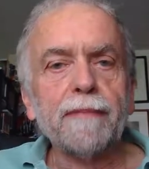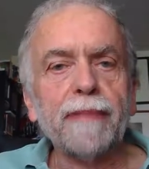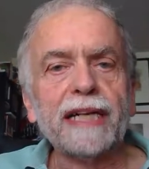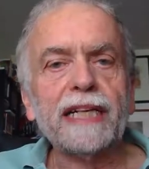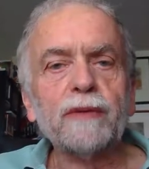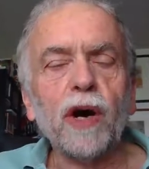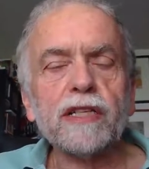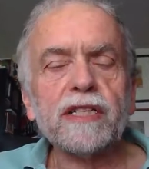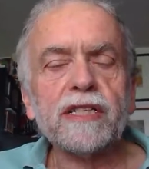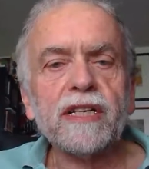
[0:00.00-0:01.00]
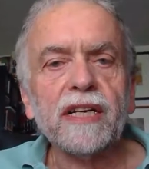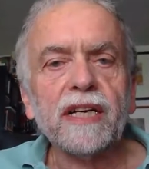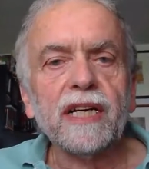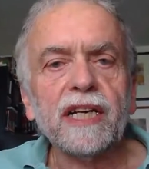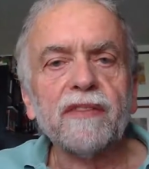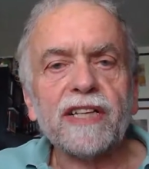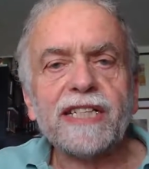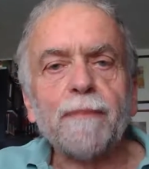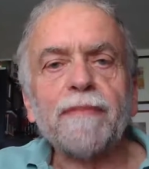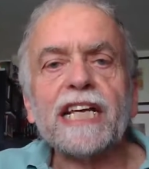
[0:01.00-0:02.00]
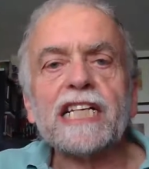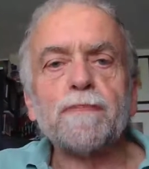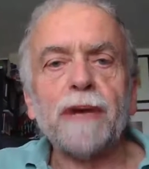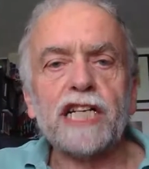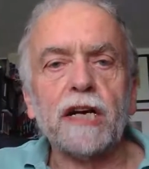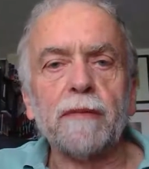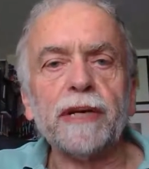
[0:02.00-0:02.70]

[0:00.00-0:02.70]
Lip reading: but it was something special